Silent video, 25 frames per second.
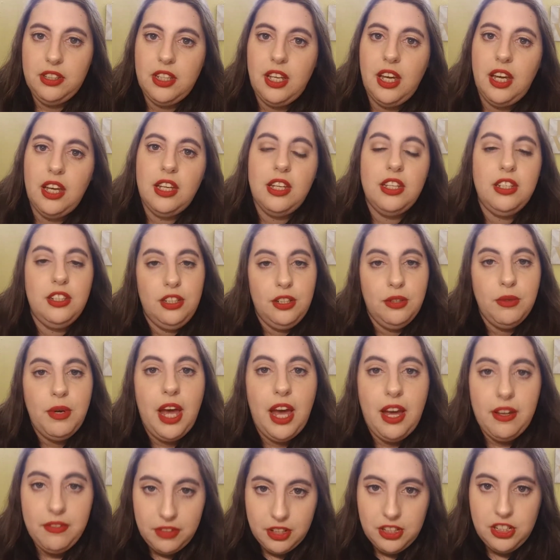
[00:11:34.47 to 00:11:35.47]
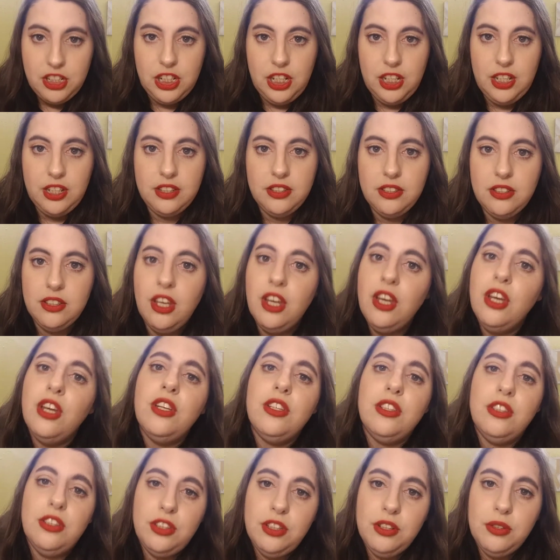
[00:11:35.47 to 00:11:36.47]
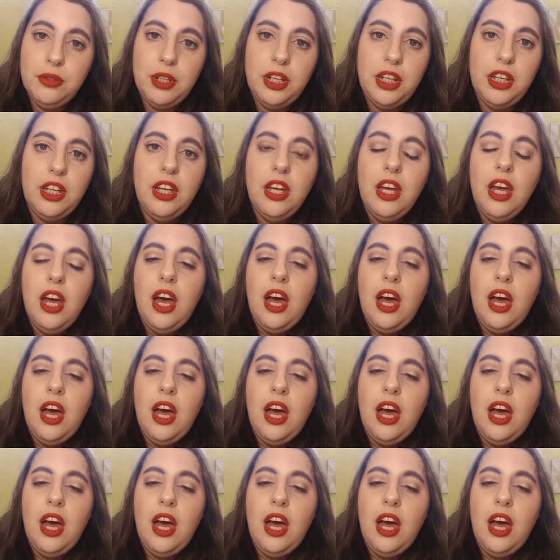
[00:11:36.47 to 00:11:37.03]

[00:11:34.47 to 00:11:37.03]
that and you have the chance, do it.